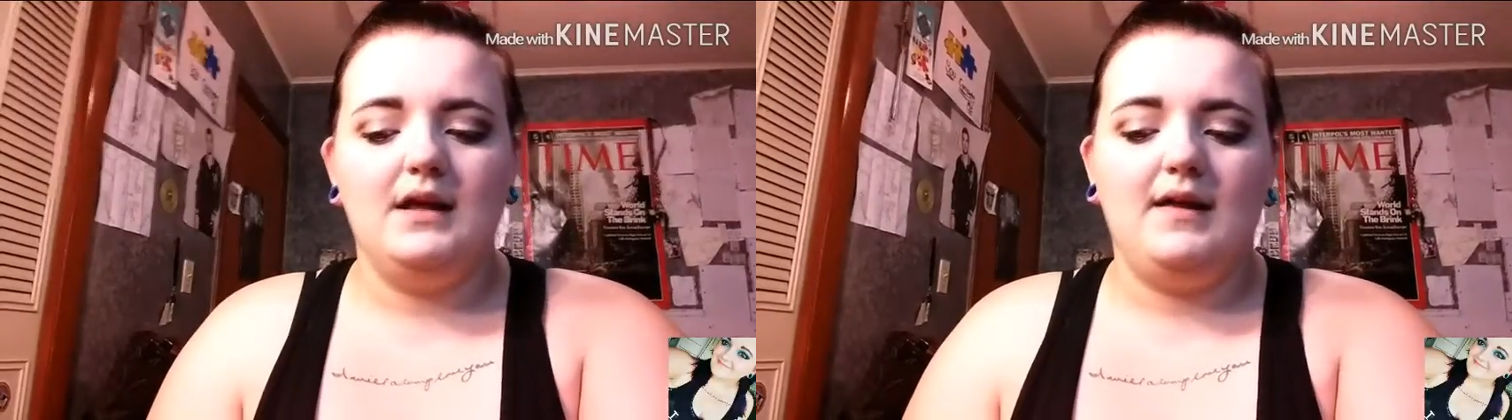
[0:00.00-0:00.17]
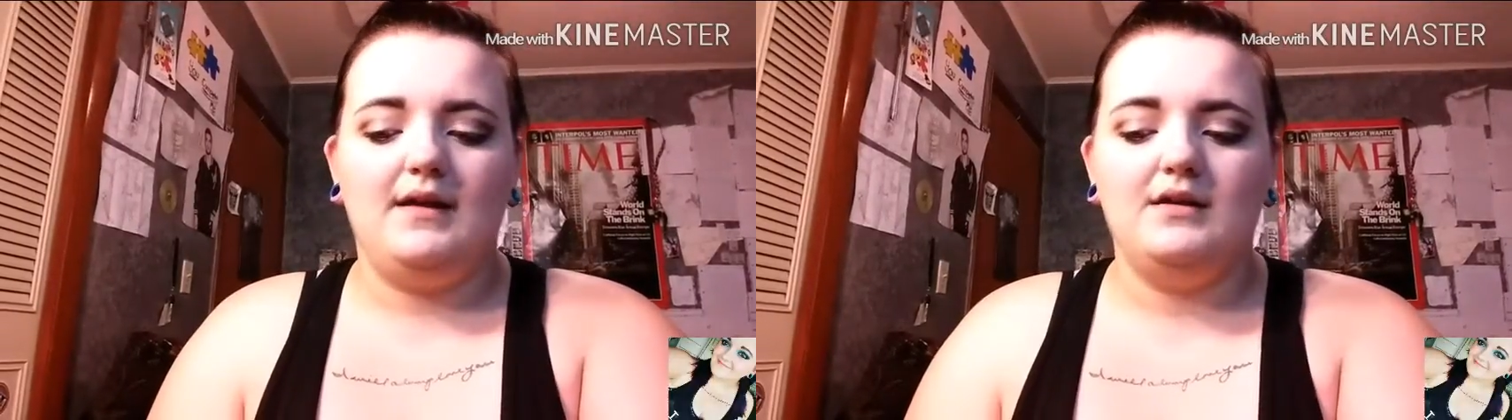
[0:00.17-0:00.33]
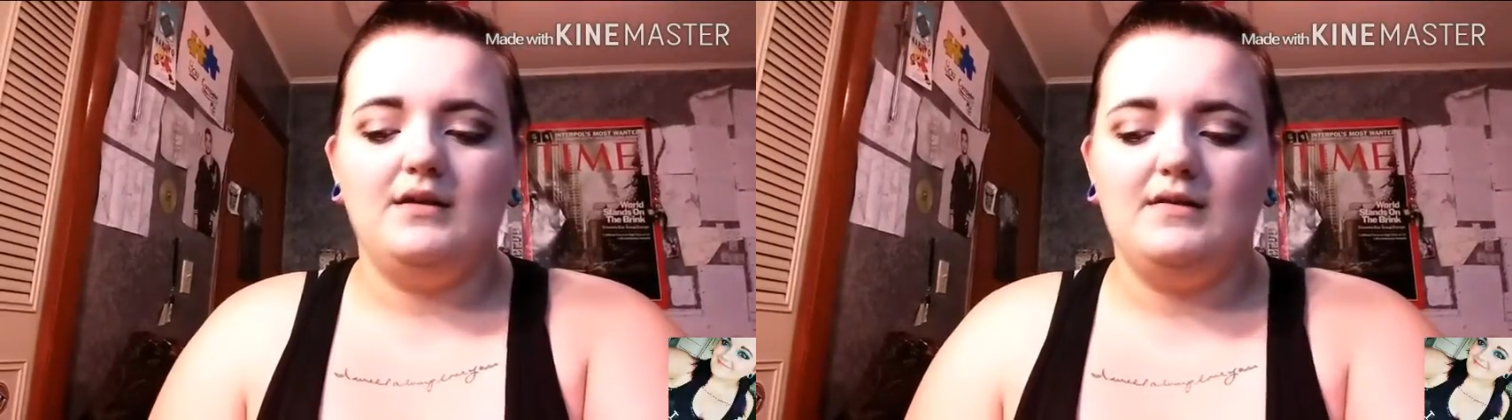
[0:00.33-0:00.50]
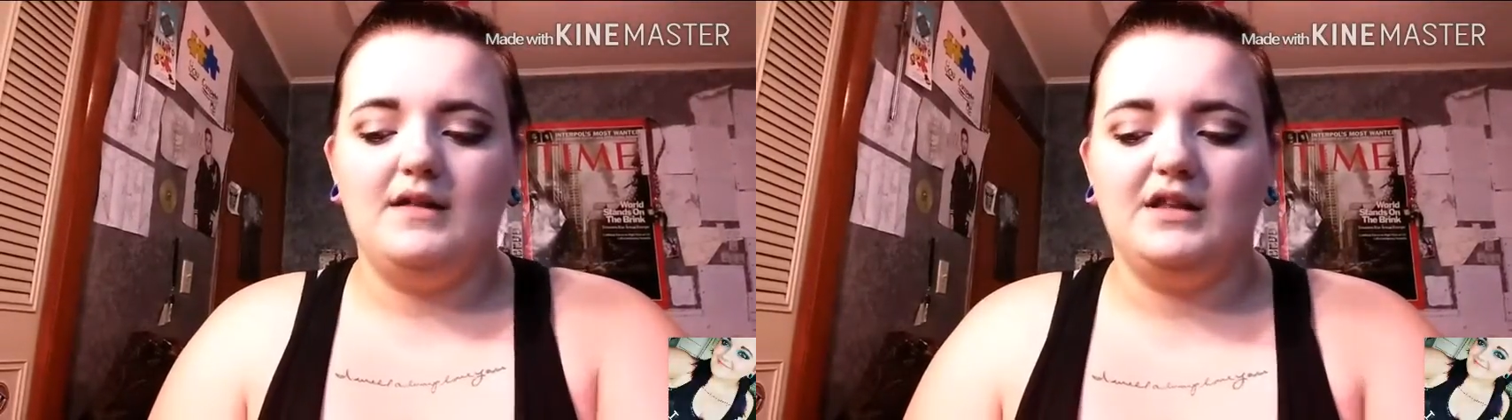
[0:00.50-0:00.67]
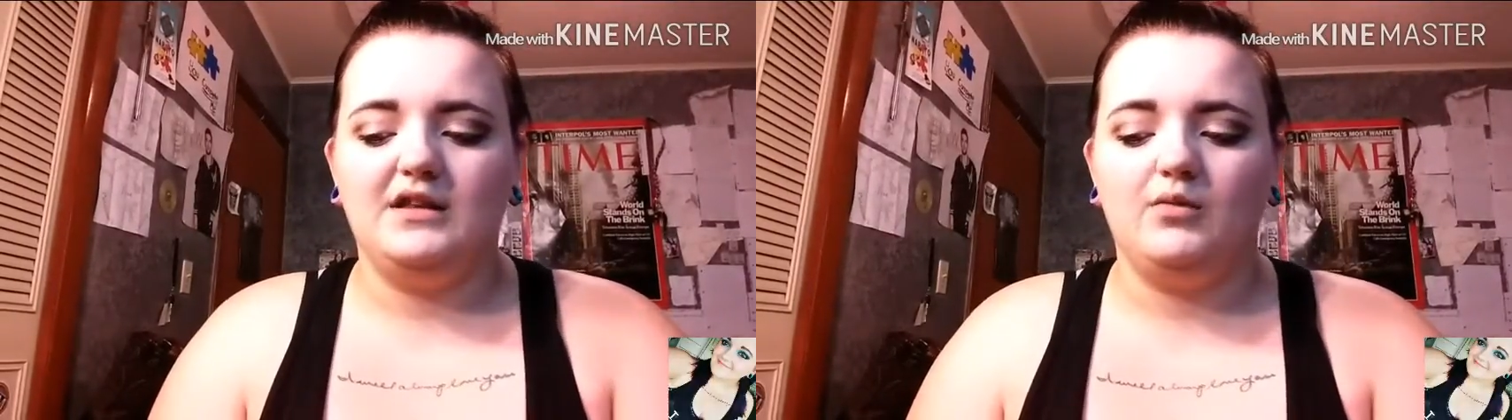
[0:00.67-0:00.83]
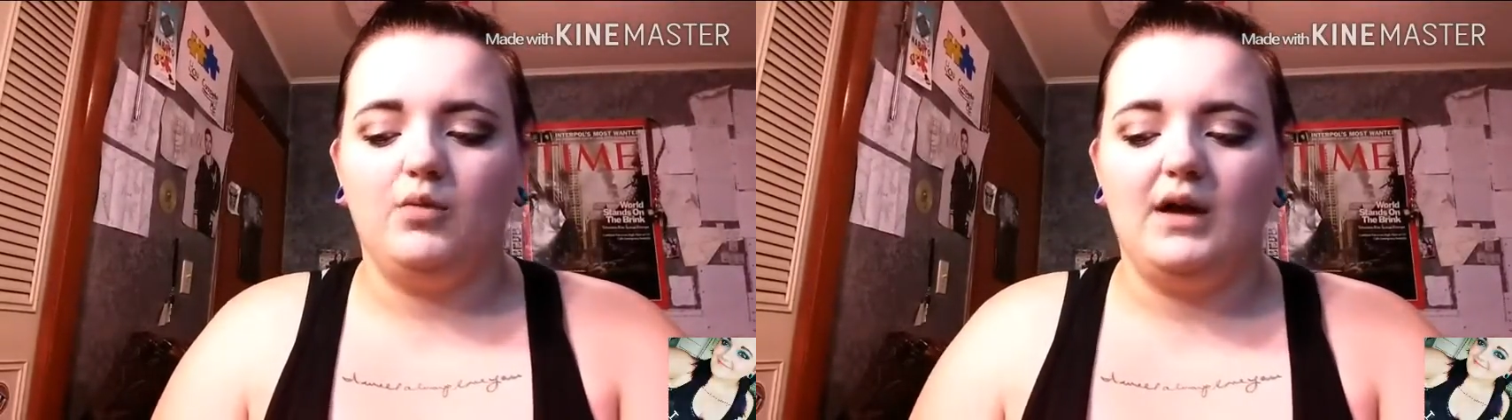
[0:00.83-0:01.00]
and this
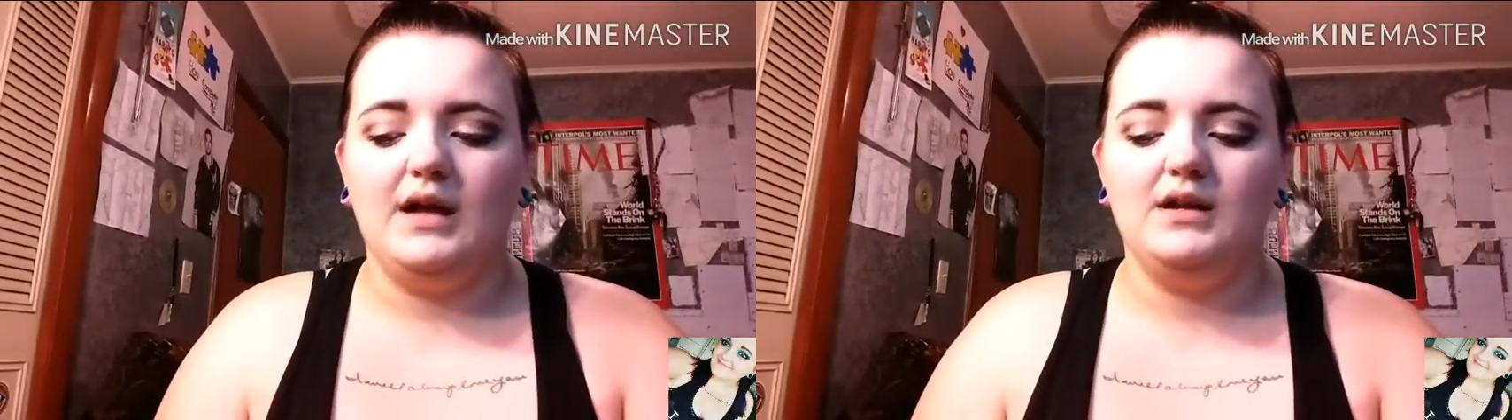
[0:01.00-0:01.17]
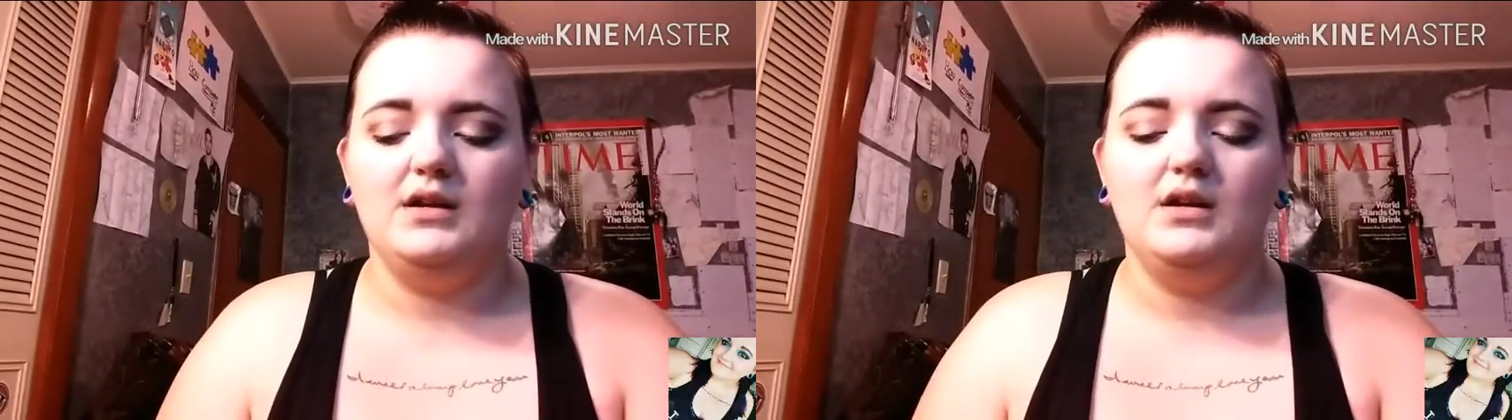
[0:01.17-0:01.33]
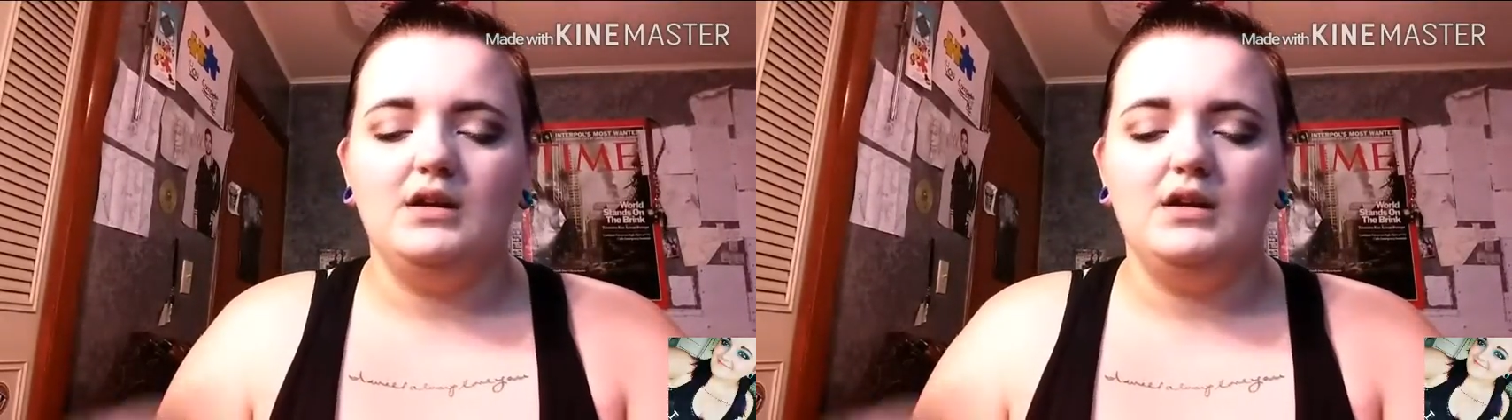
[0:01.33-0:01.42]
is what